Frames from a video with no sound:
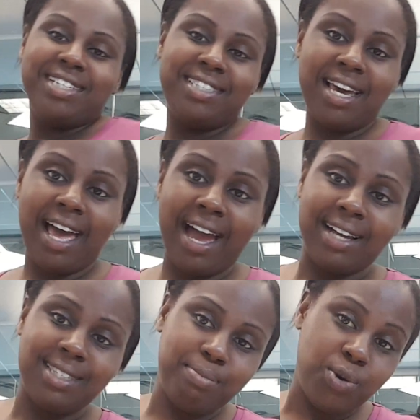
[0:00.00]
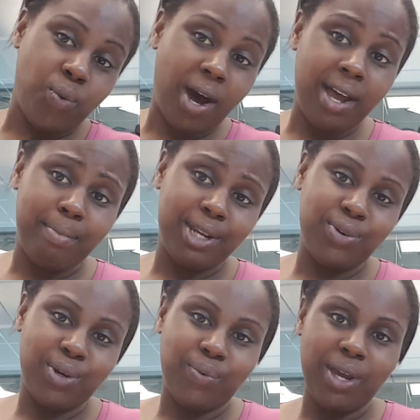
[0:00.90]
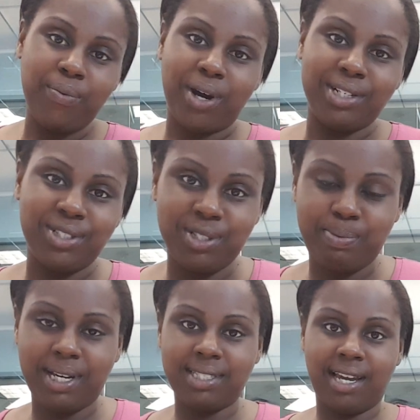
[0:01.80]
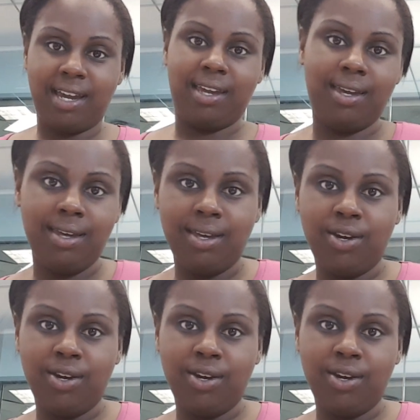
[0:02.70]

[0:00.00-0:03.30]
to asking me why am I doing Weight Watchers, because I